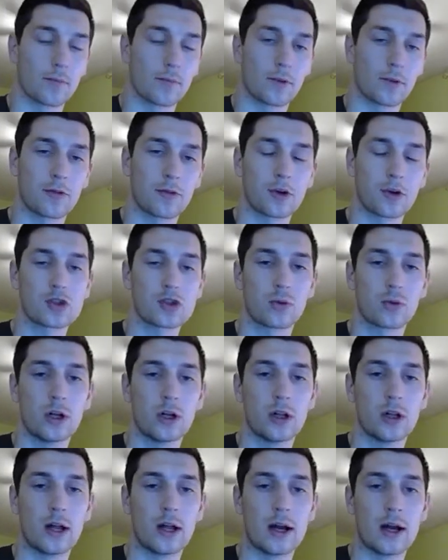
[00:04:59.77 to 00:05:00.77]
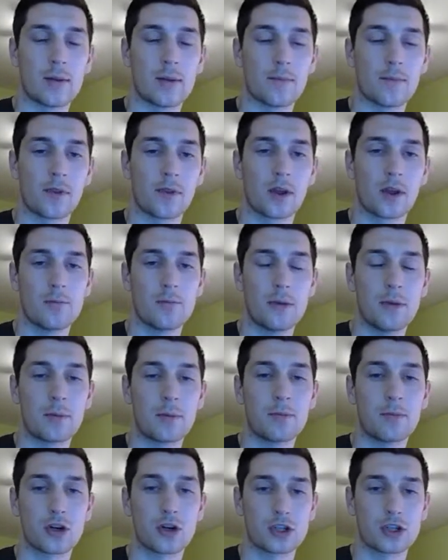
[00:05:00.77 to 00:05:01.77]
The first real big
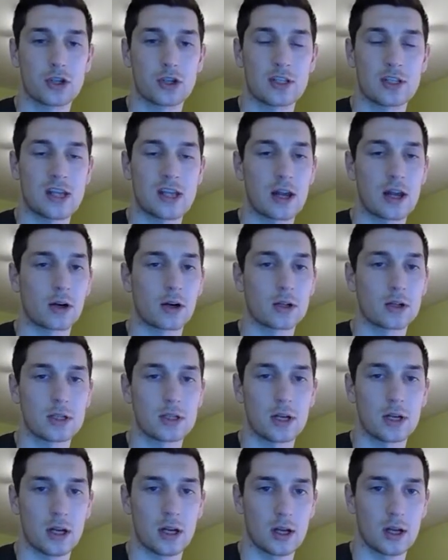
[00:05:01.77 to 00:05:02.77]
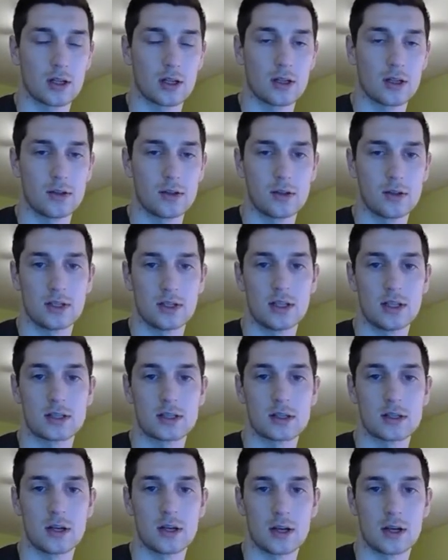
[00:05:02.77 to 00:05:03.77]
push to the center since
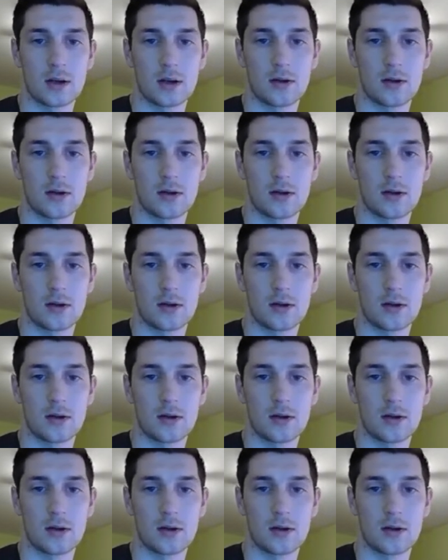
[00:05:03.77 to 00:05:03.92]
a